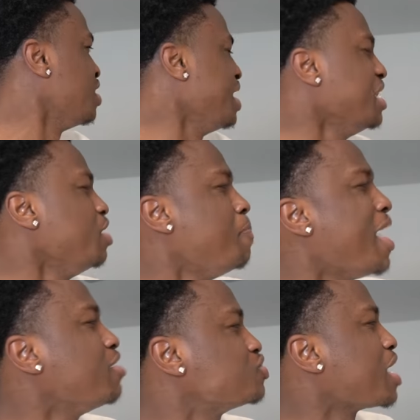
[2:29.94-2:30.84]
and
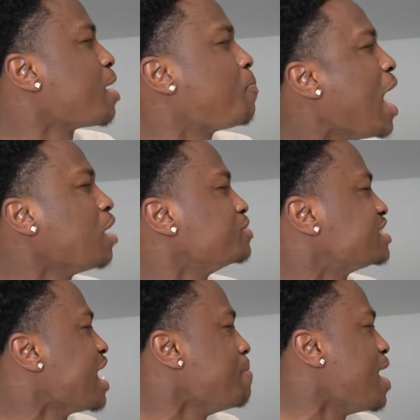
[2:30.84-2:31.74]
anybody else who got a problem with
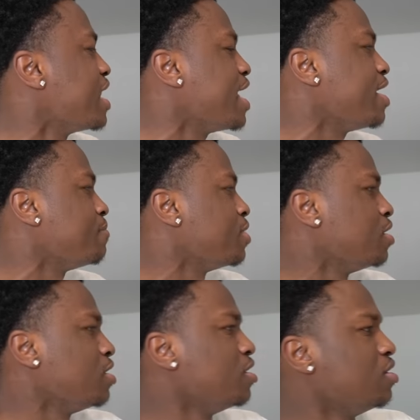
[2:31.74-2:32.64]
saying my name.
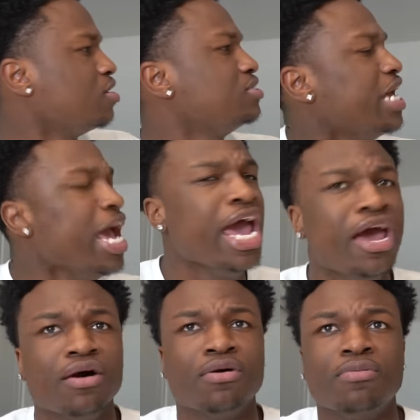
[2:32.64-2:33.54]
Damn.